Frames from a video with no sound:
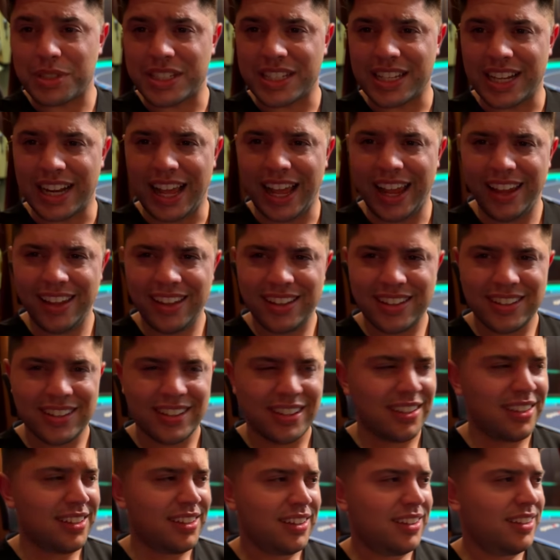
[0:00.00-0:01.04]
today.
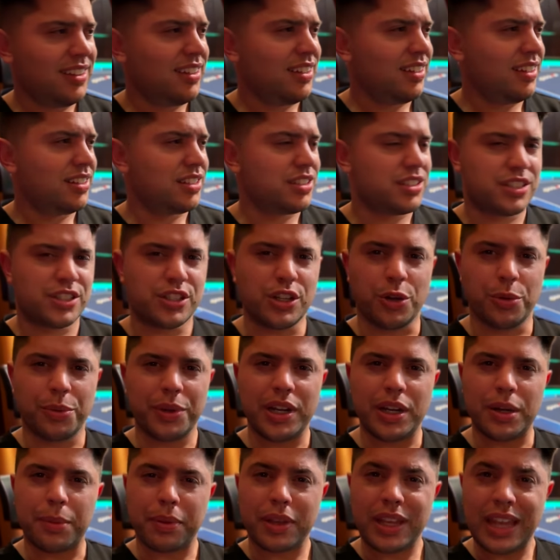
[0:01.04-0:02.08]
It's so
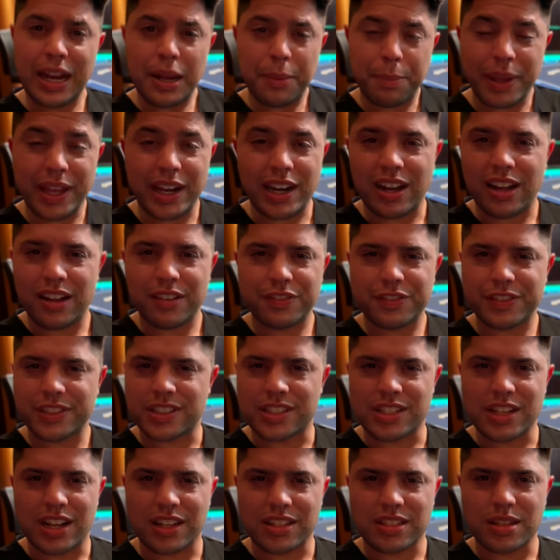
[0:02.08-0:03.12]
weird. Getting paid off is
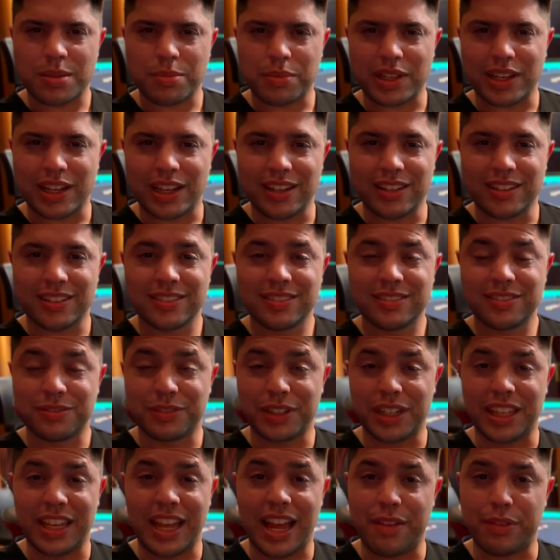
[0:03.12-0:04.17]
not something I
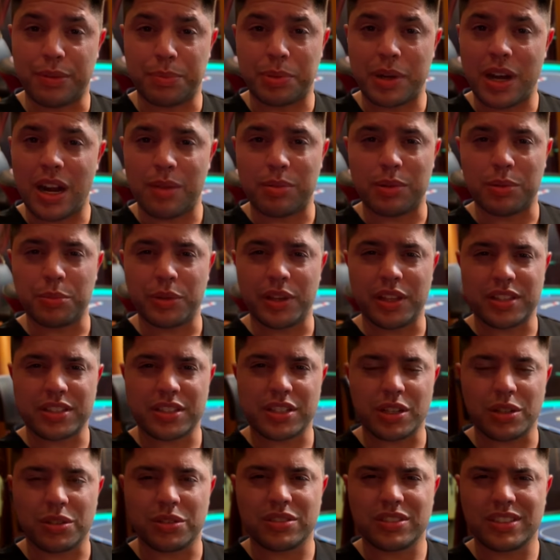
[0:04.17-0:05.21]
really have a problem with.
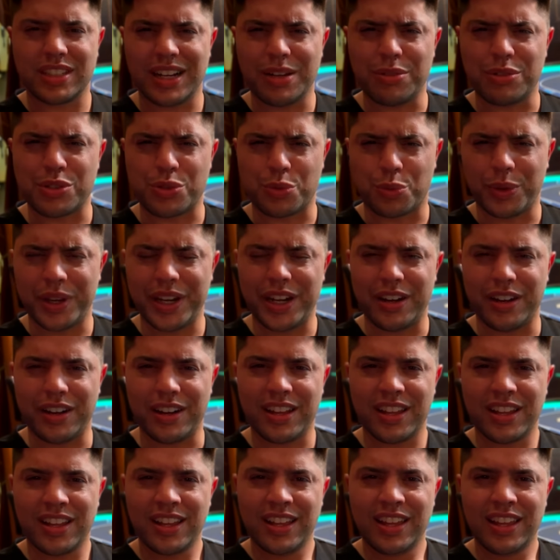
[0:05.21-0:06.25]
So today was weird.
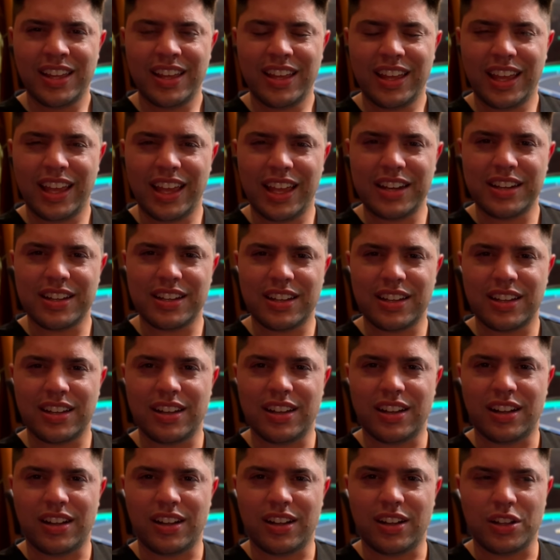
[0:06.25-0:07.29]
And uh,
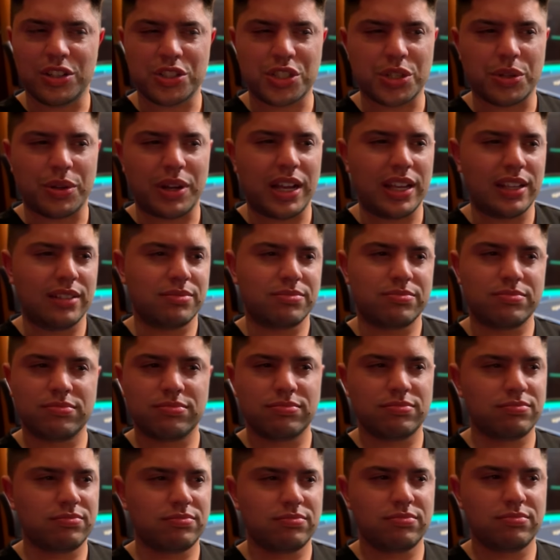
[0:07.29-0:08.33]
also I
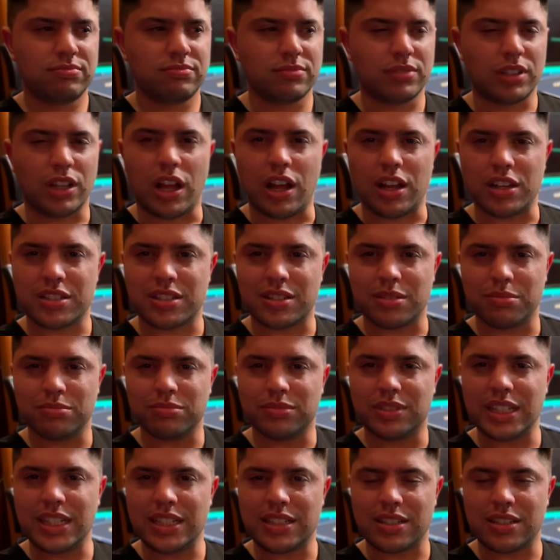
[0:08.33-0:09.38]
lost some
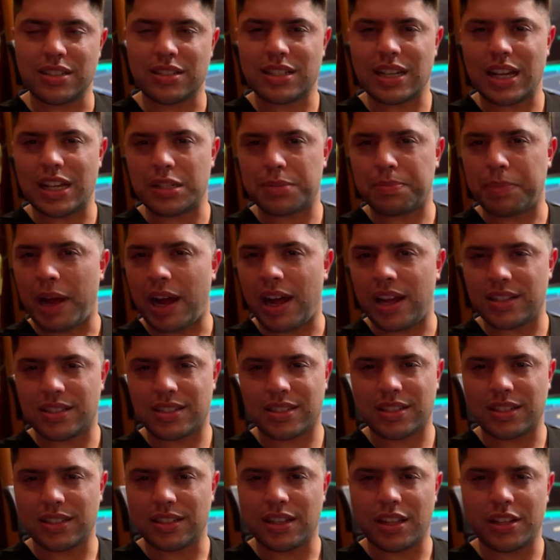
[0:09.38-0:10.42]
decent sized pots
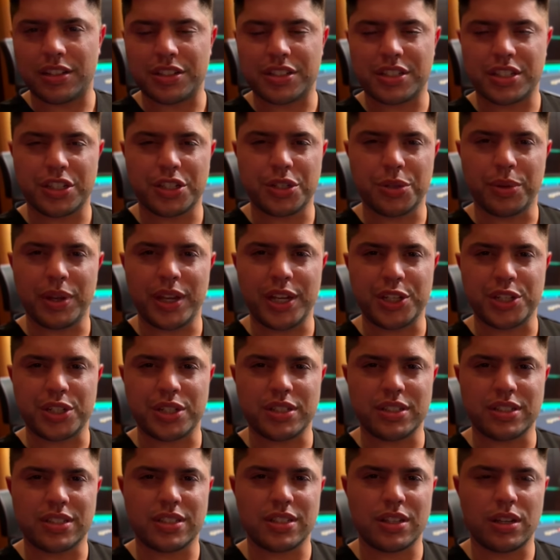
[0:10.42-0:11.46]
in other
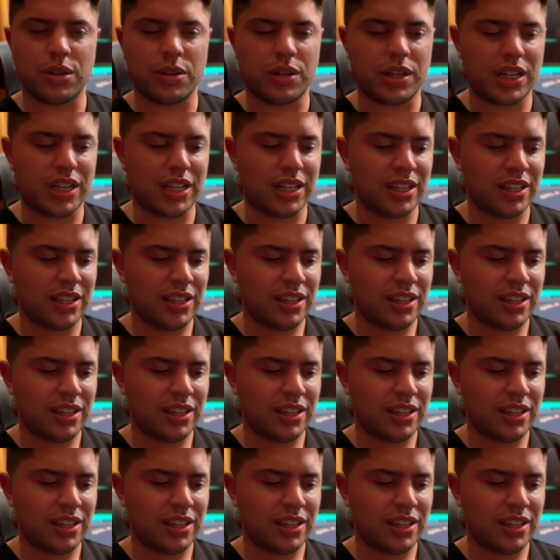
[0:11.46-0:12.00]
situations. So uh,